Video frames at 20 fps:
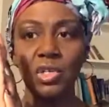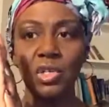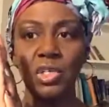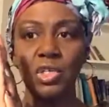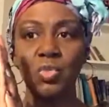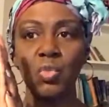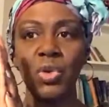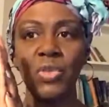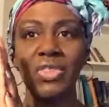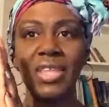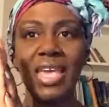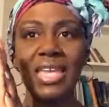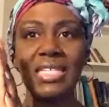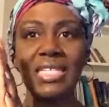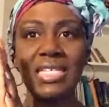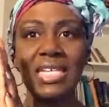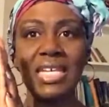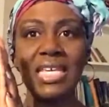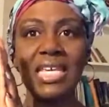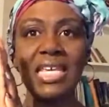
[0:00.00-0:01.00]
Is when that
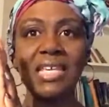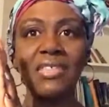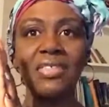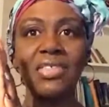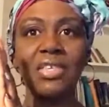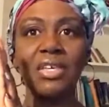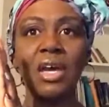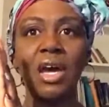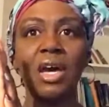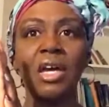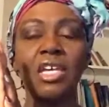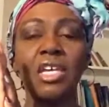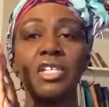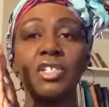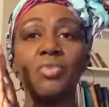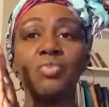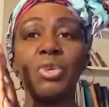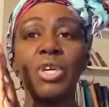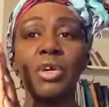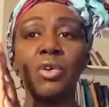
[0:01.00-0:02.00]
teeth is
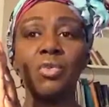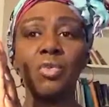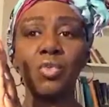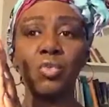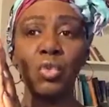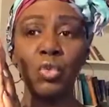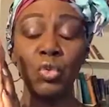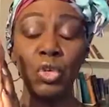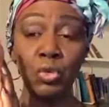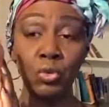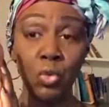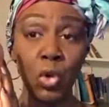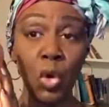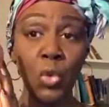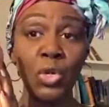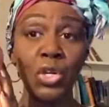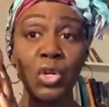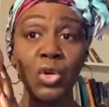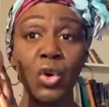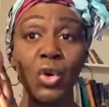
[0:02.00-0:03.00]
being
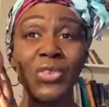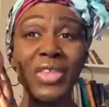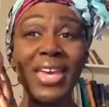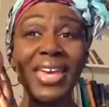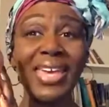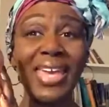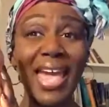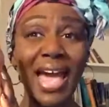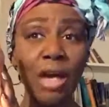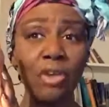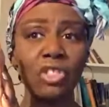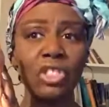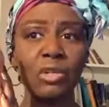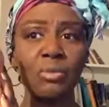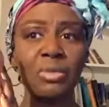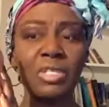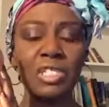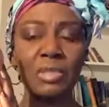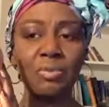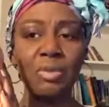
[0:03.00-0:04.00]
eroded or that
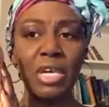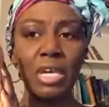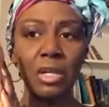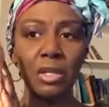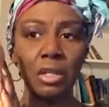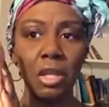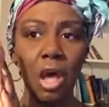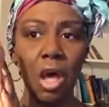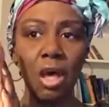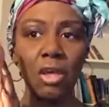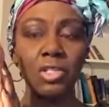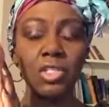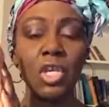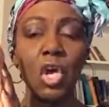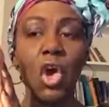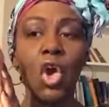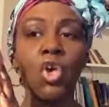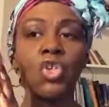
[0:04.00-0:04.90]
calcium is being lost.